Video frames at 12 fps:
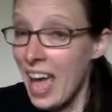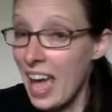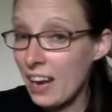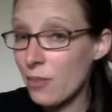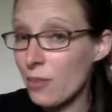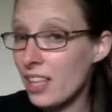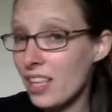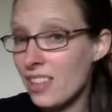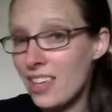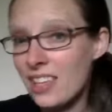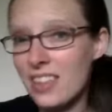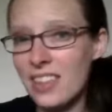And I really
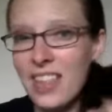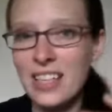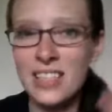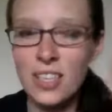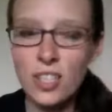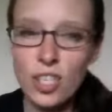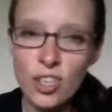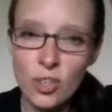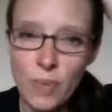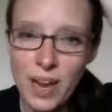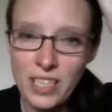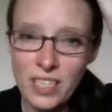think that that's such a
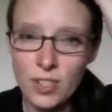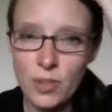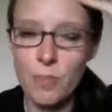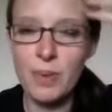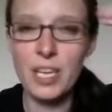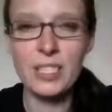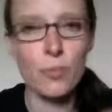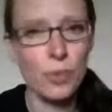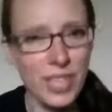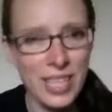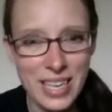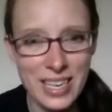good way to do it because it
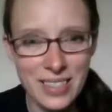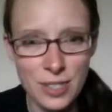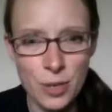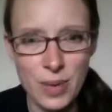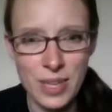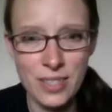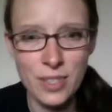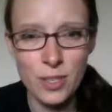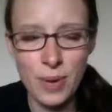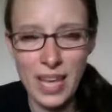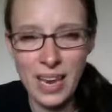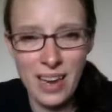really eases you
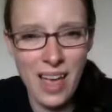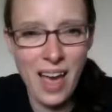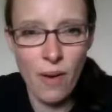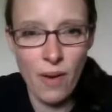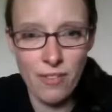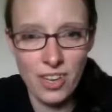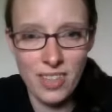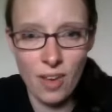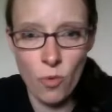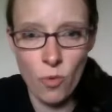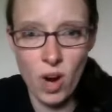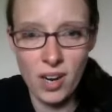into it and how
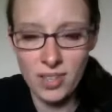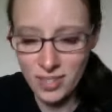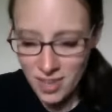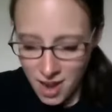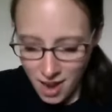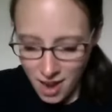everything works.